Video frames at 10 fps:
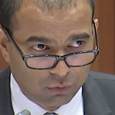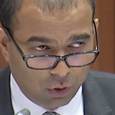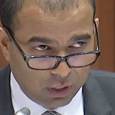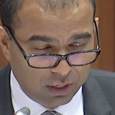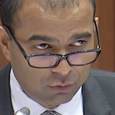
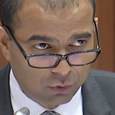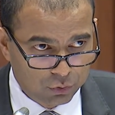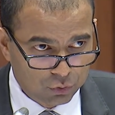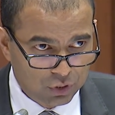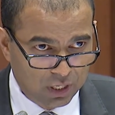online
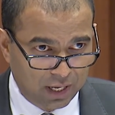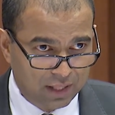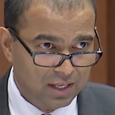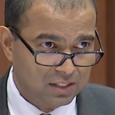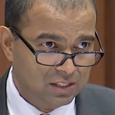falsehoods
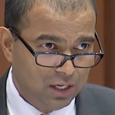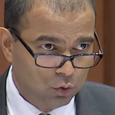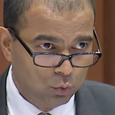and the extent